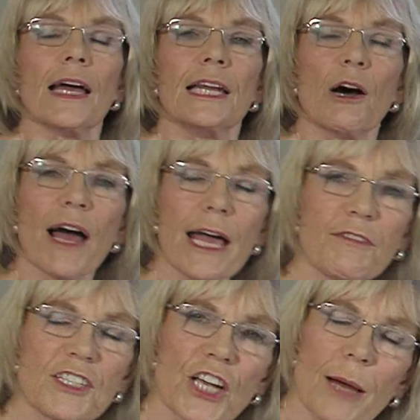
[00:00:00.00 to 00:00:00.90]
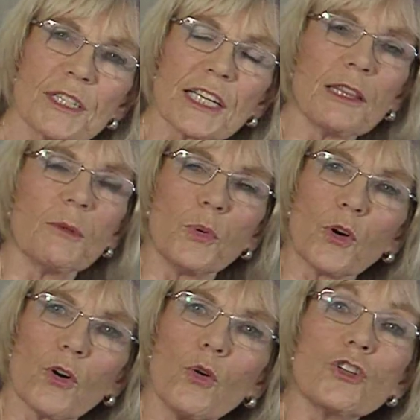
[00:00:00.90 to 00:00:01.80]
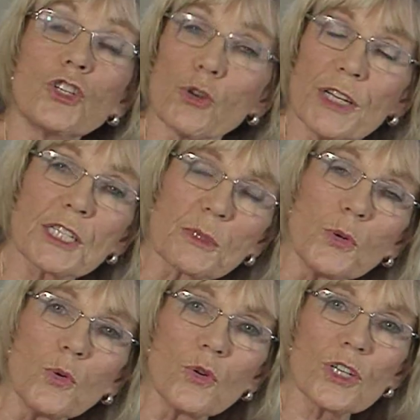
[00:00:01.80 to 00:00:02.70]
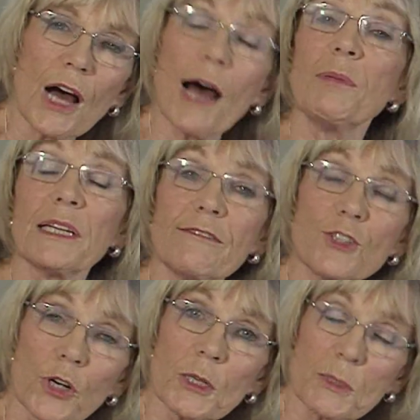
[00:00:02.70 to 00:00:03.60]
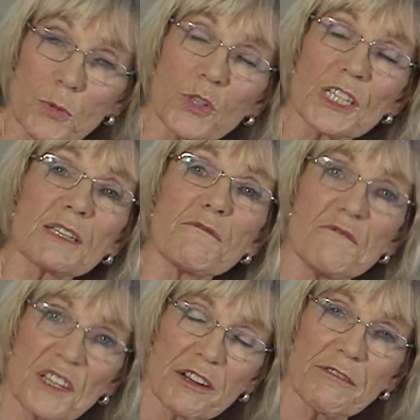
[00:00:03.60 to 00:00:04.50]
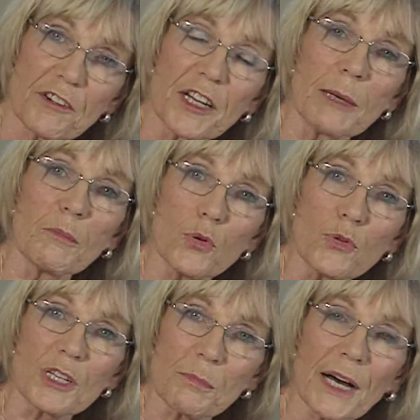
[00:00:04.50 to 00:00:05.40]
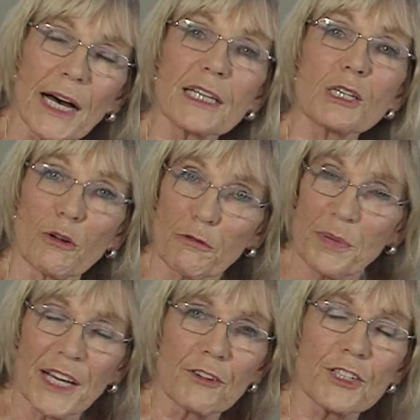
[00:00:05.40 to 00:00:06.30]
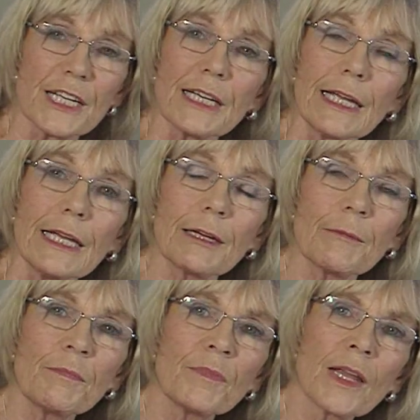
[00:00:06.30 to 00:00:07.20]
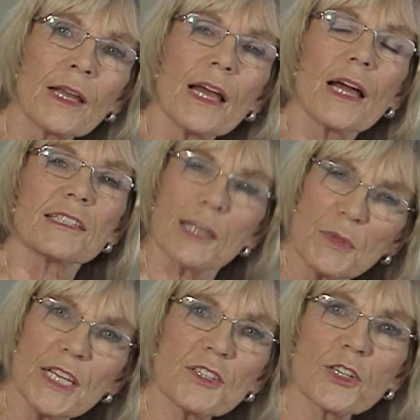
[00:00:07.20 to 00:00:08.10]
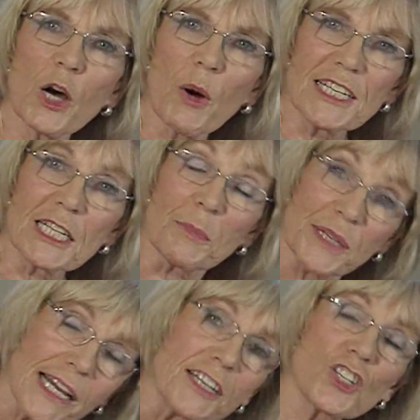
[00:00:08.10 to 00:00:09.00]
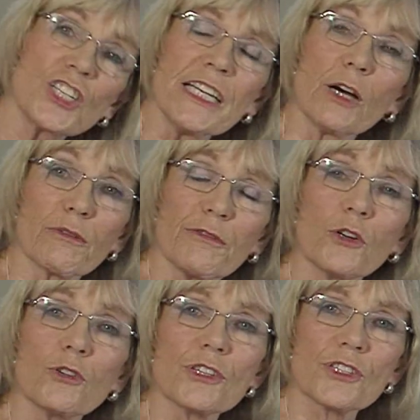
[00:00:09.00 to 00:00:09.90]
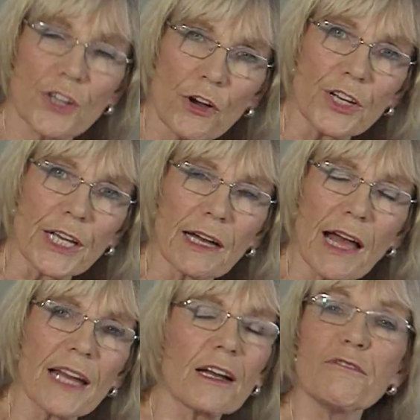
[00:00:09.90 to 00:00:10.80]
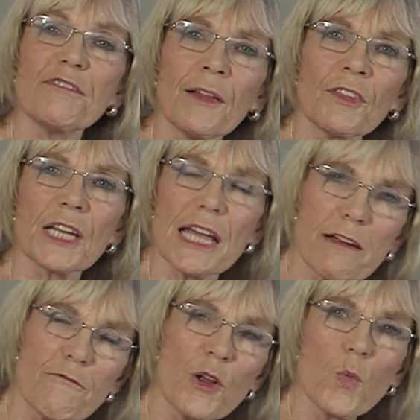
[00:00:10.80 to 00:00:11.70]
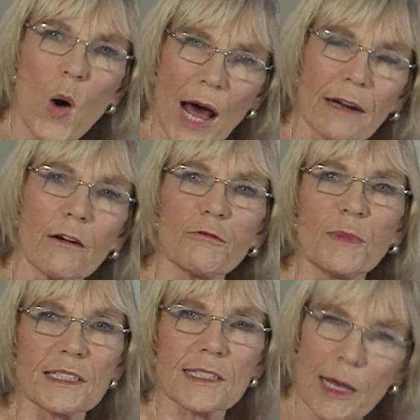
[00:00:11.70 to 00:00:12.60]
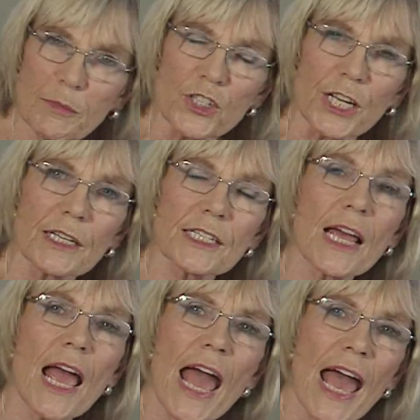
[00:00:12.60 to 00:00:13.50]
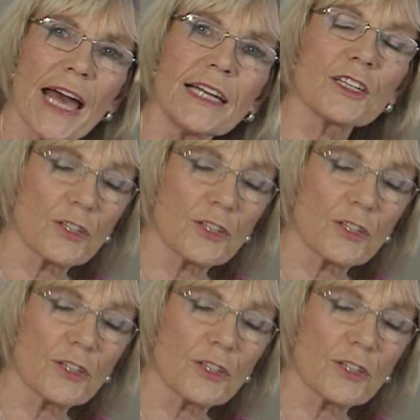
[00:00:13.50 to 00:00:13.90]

Now, I have a chapter in the book called Joint Support. I believe joint support is a very, very important part of piano technique. Some years ago, I did a PhD on focal dystonia, and I found that every one of my subjects had